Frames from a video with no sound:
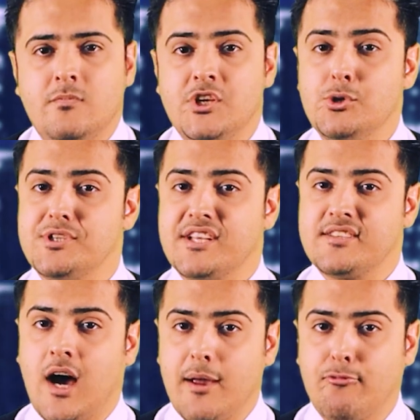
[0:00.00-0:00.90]
Using
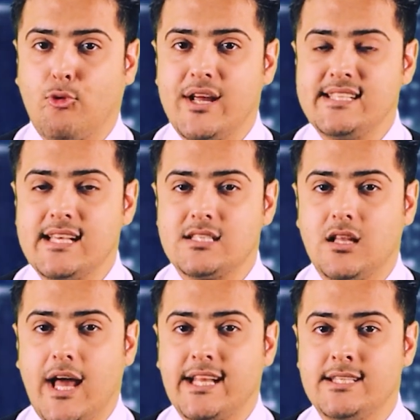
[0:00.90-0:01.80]
time phrases
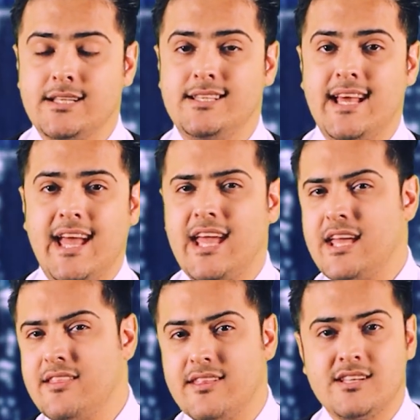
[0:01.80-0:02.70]
like
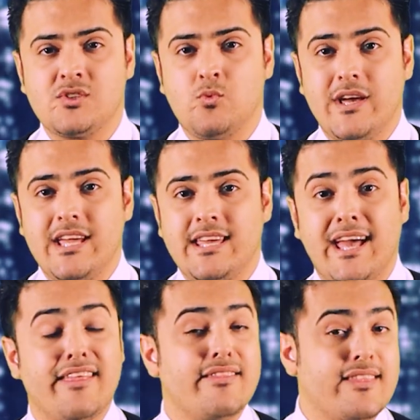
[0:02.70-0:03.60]
today, this week,
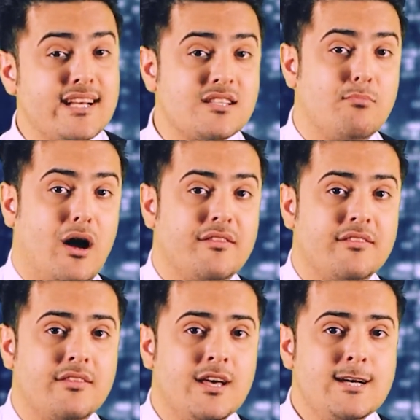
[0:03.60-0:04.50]
and this
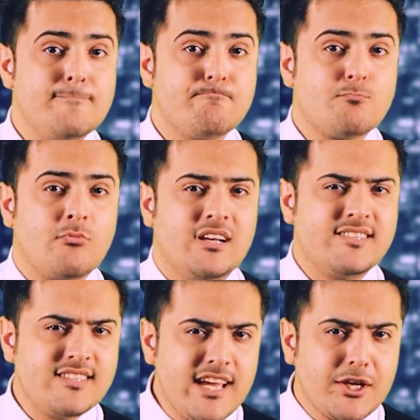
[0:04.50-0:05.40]
month
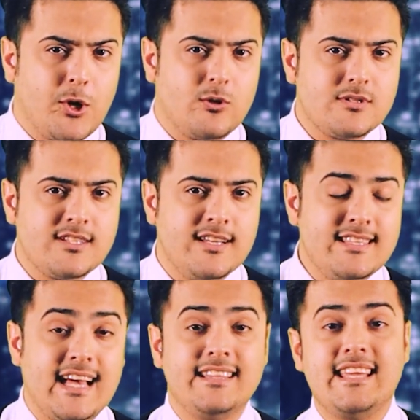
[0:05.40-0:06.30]
signals
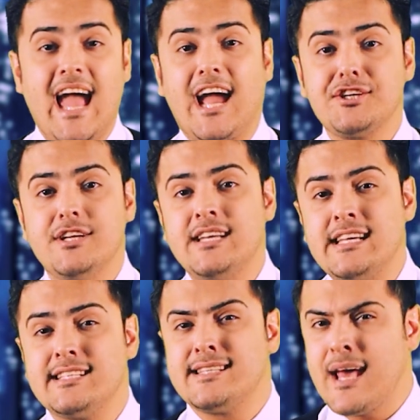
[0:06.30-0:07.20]
that the action
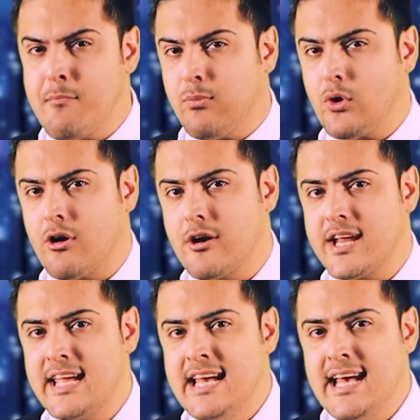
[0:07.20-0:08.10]
is
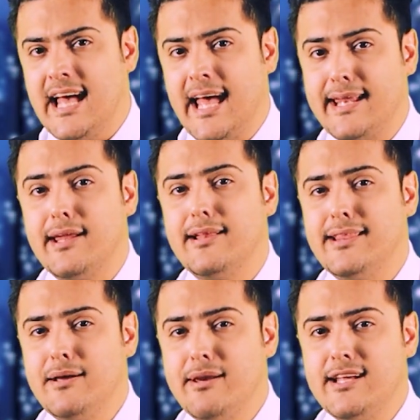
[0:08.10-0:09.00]
temporary and
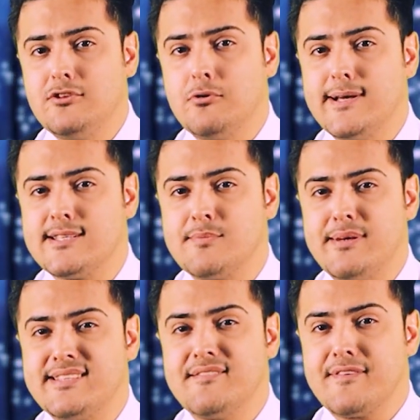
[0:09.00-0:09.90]
limited to a
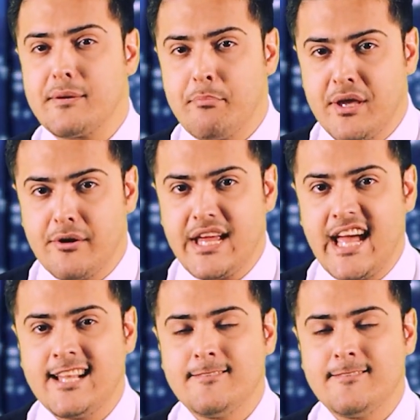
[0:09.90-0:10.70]
specific period.